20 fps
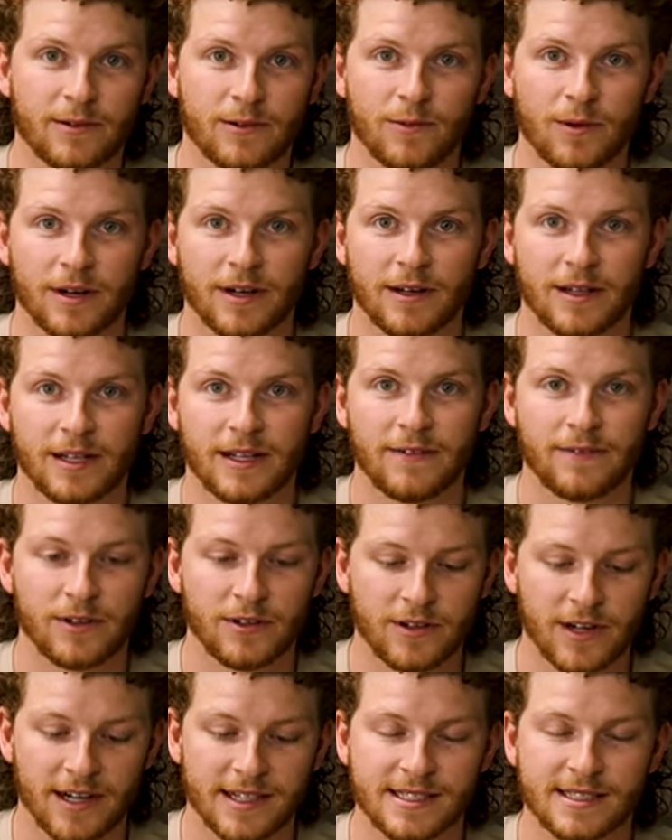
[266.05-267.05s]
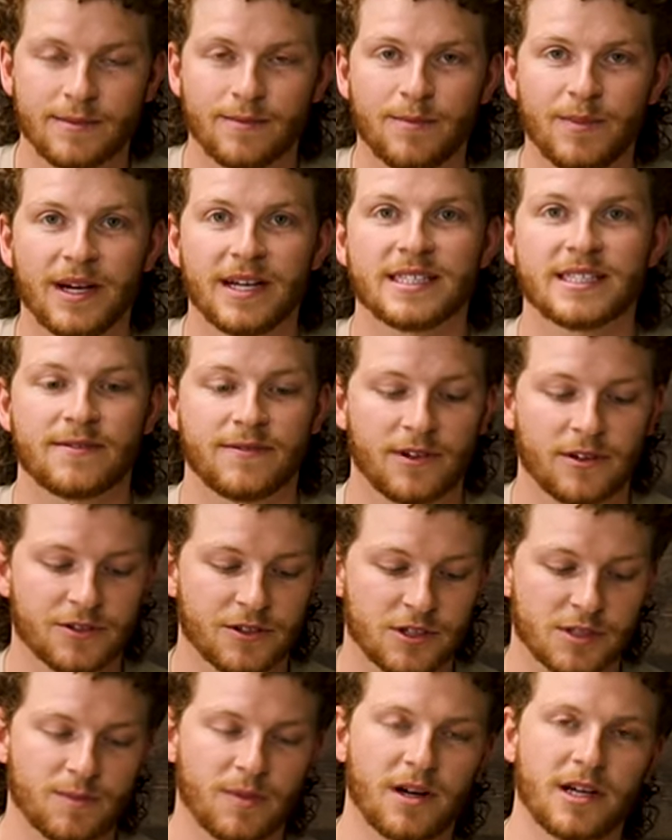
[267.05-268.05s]
We wanted to give you guys the best
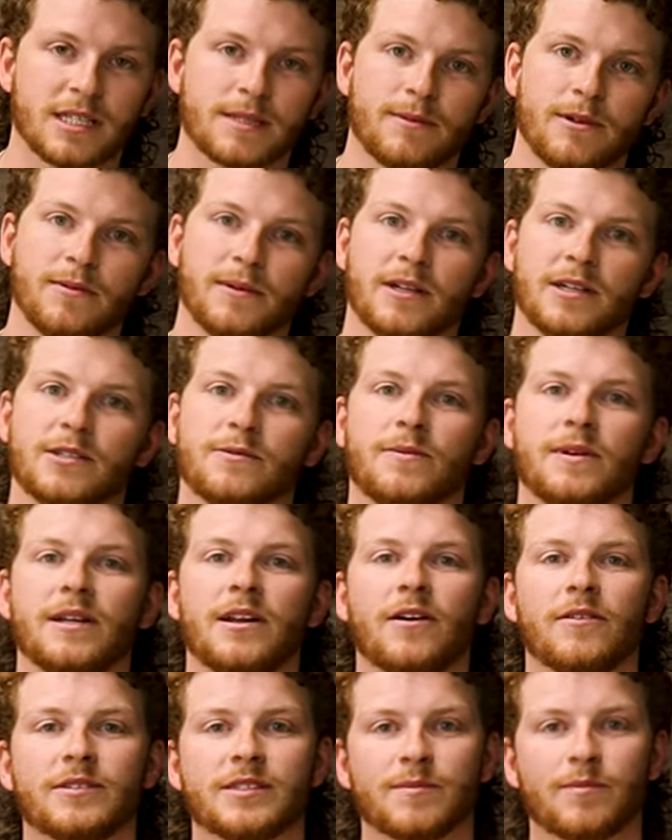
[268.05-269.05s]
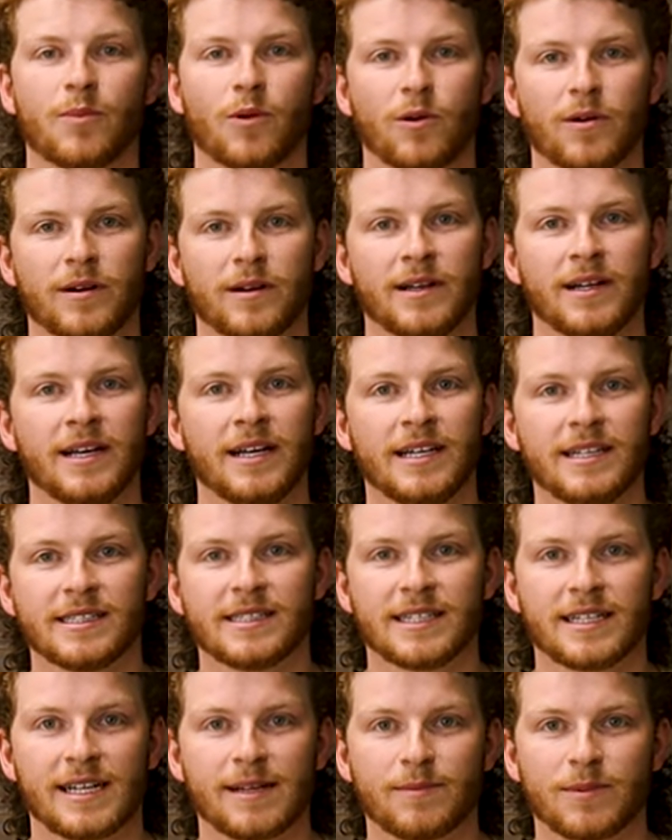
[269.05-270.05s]
filters possible because we know it's important
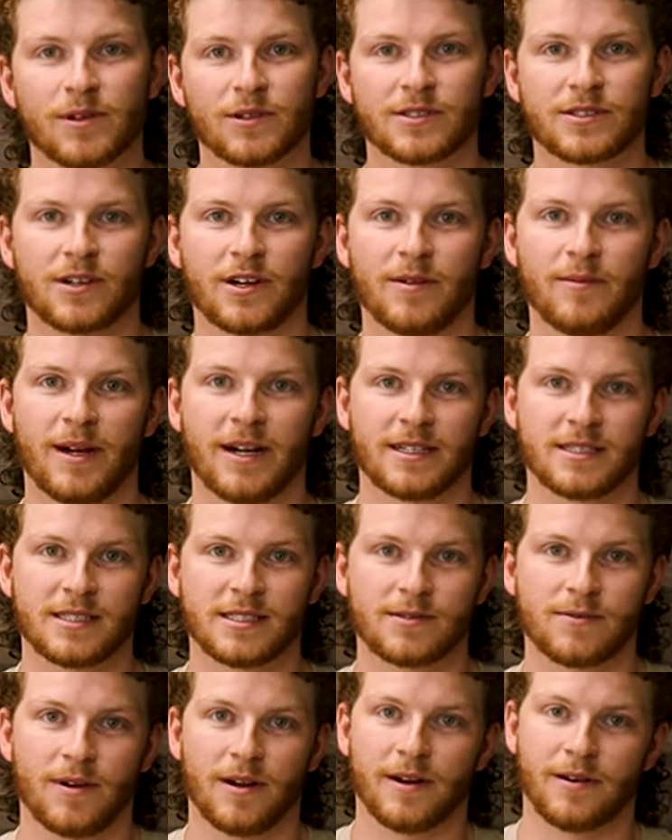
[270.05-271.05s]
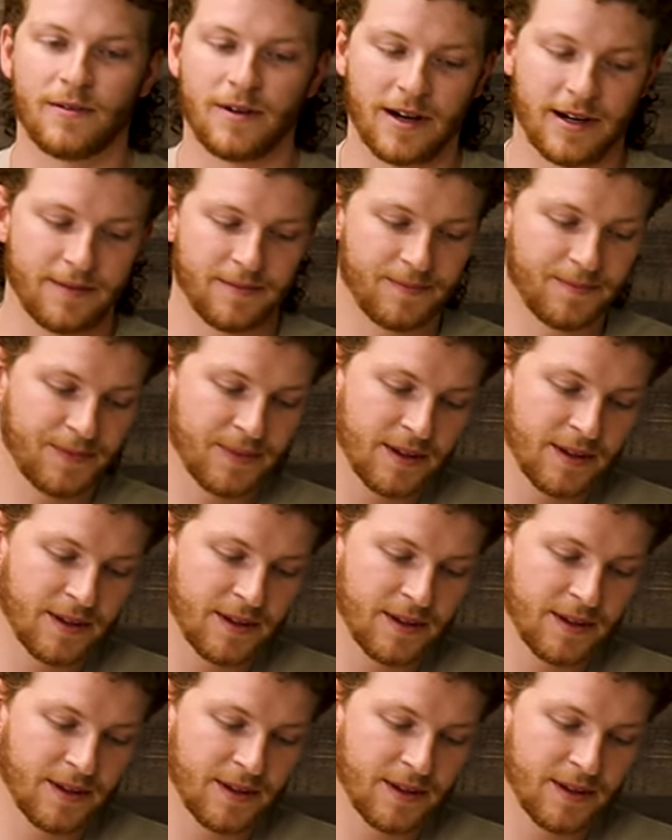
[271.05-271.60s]
to keep those Duramaxes running right.